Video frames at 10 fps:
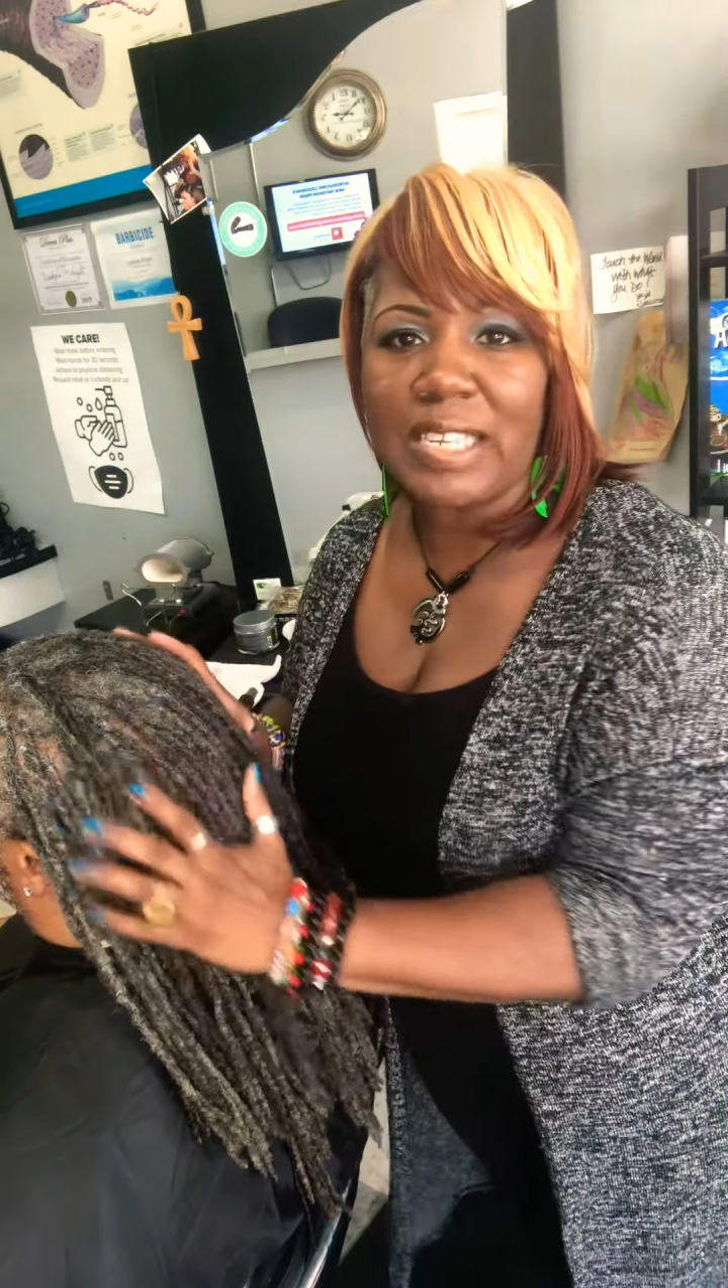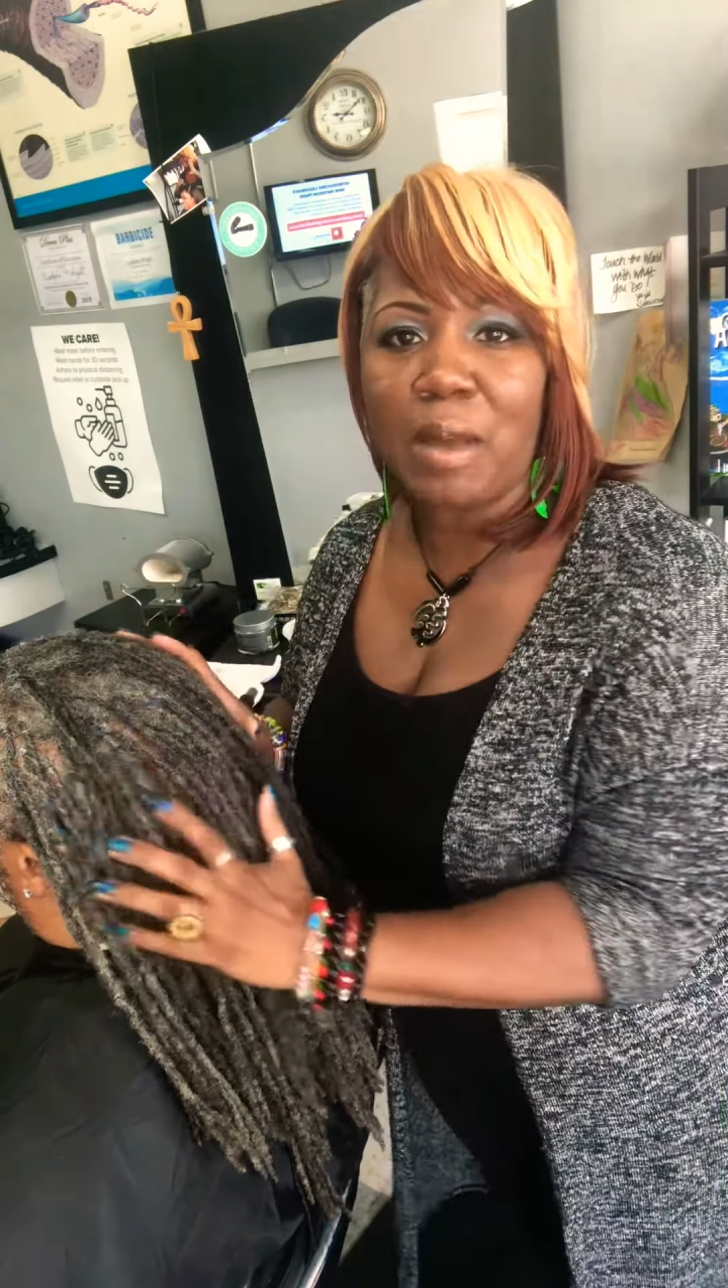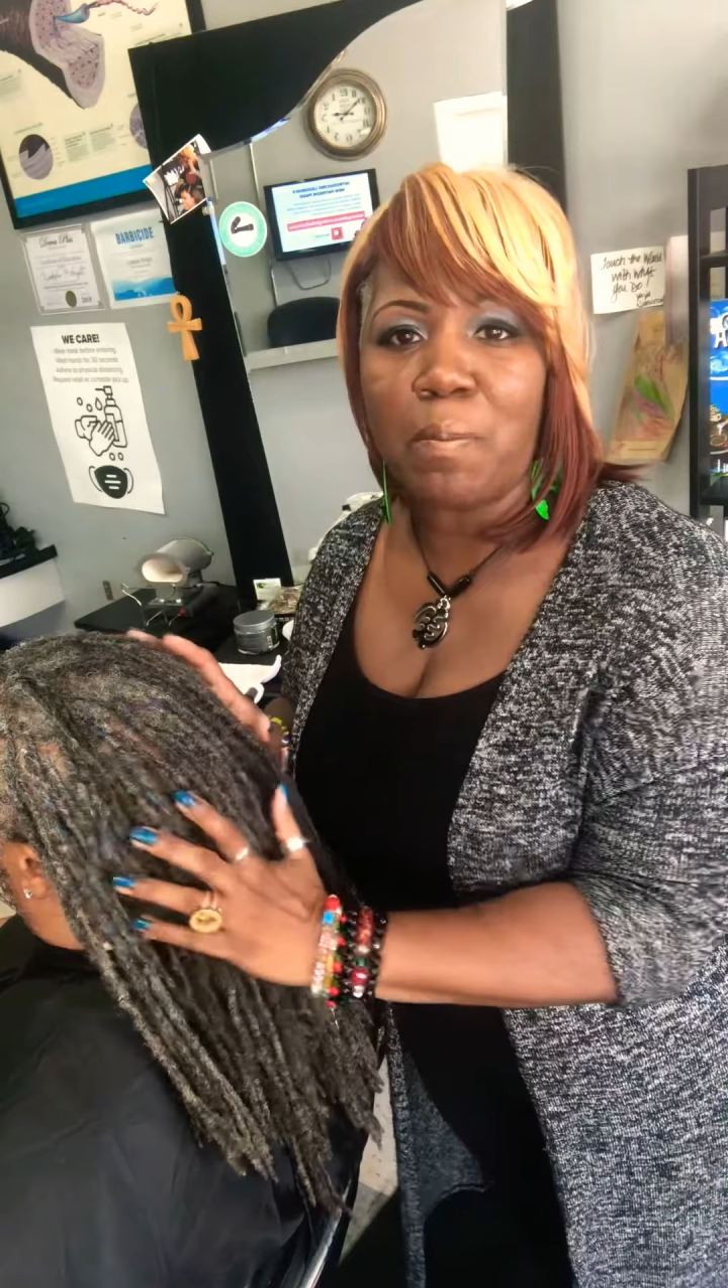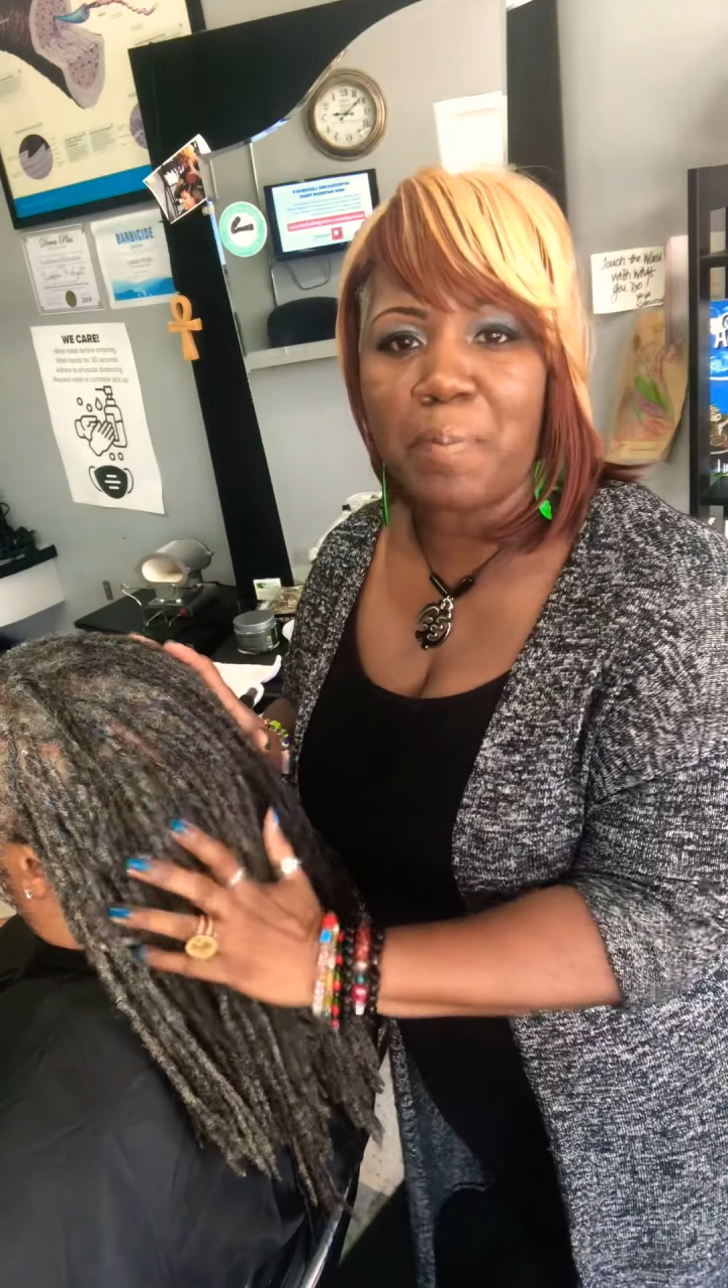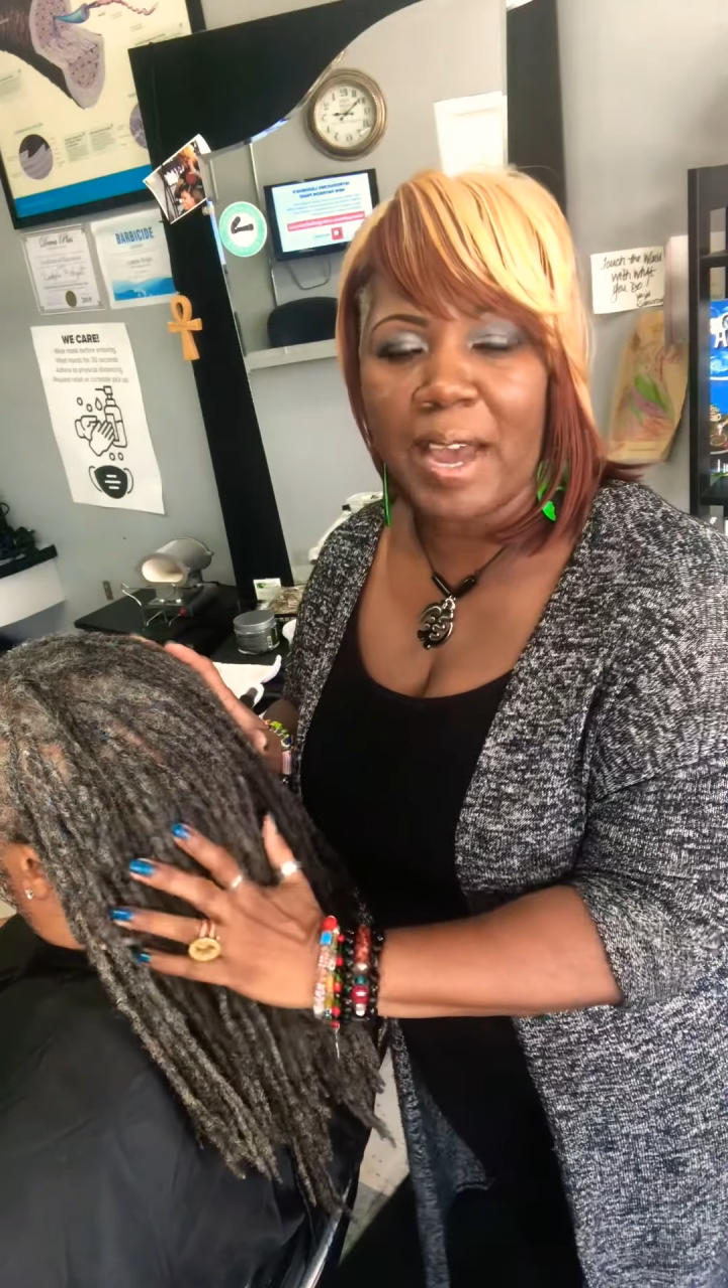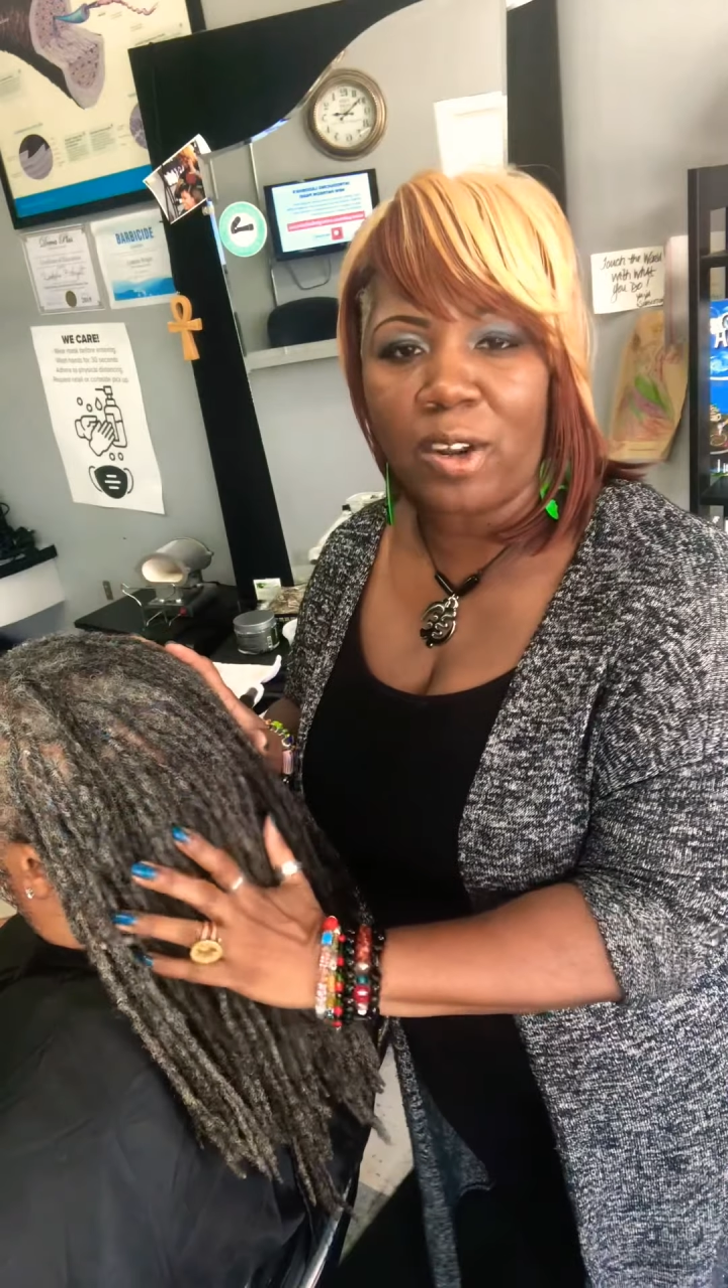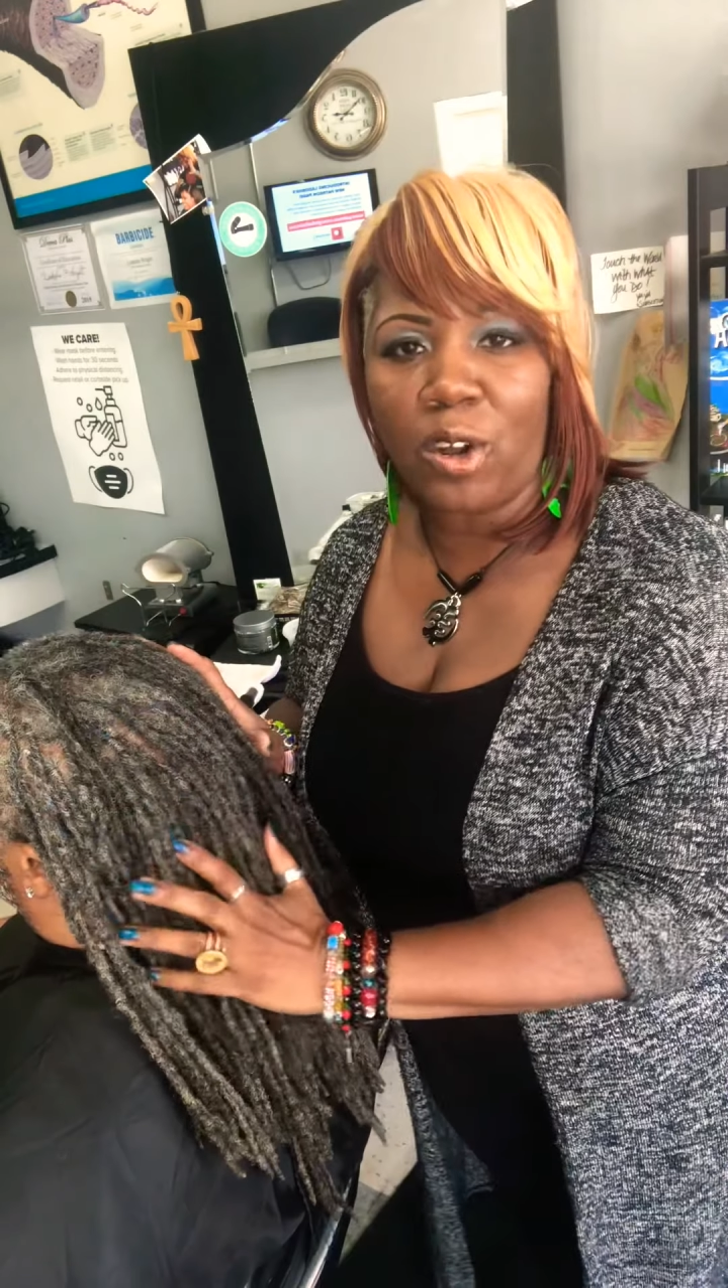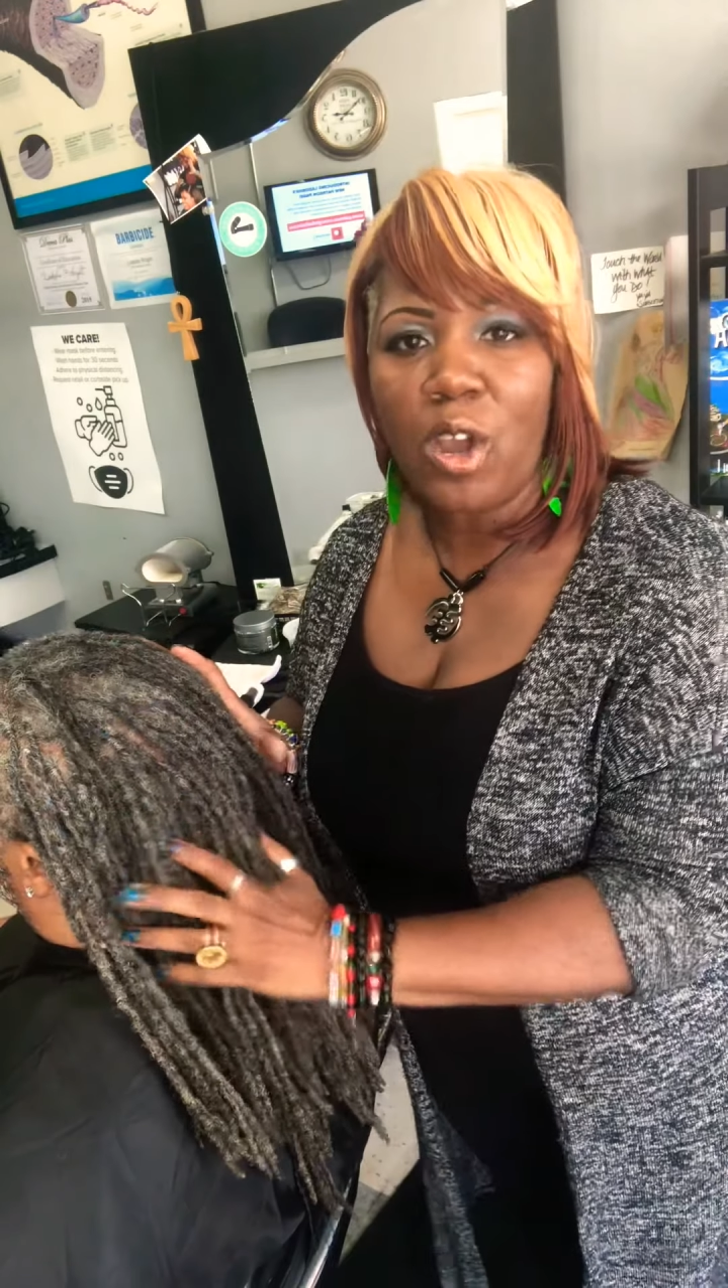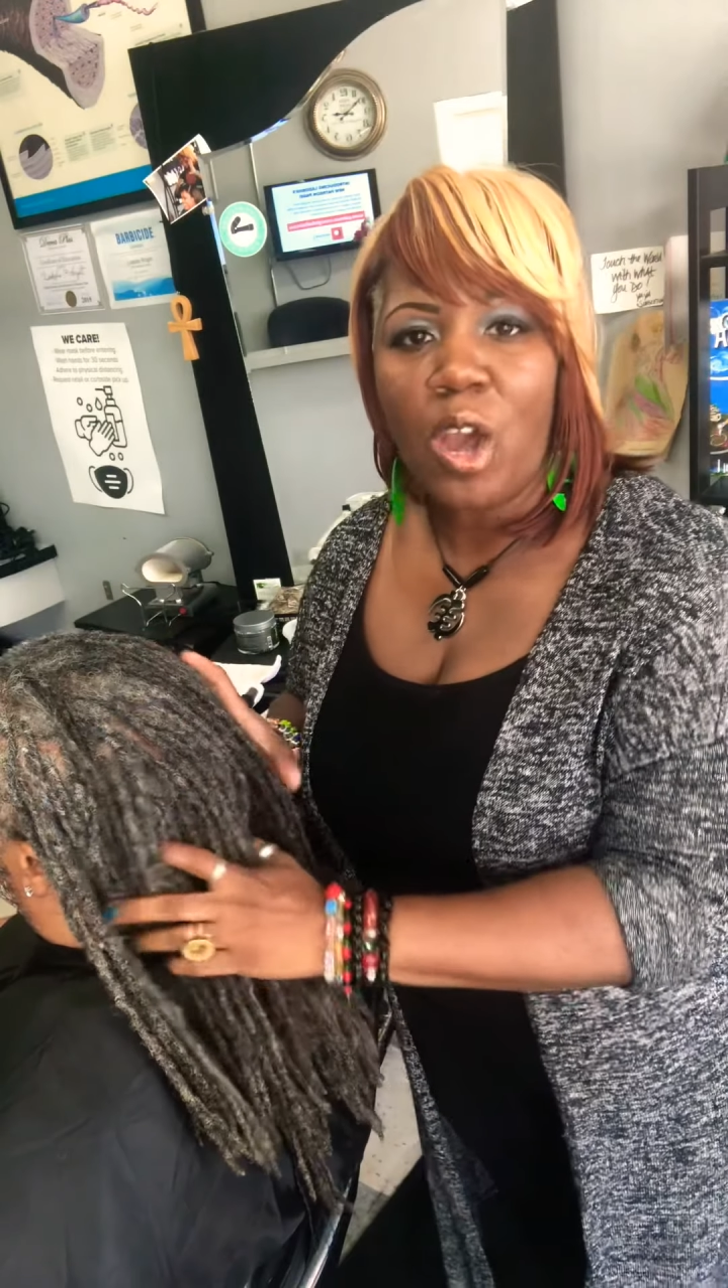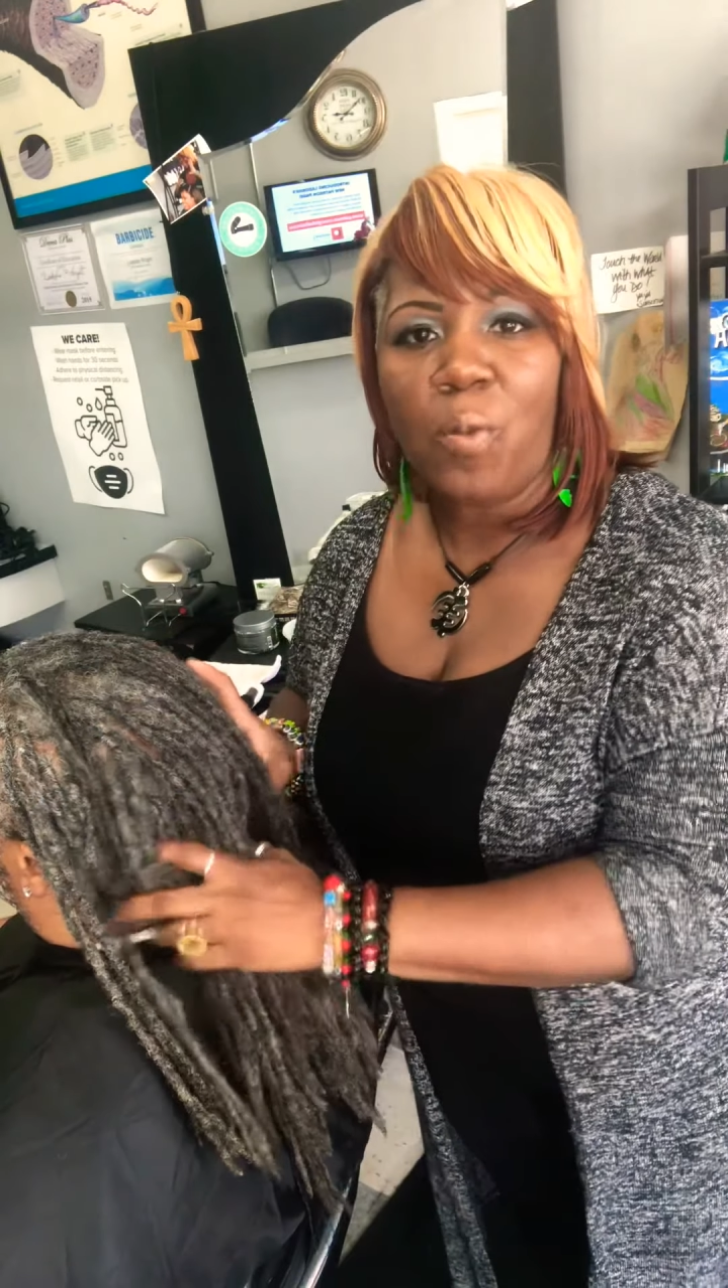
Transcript: him better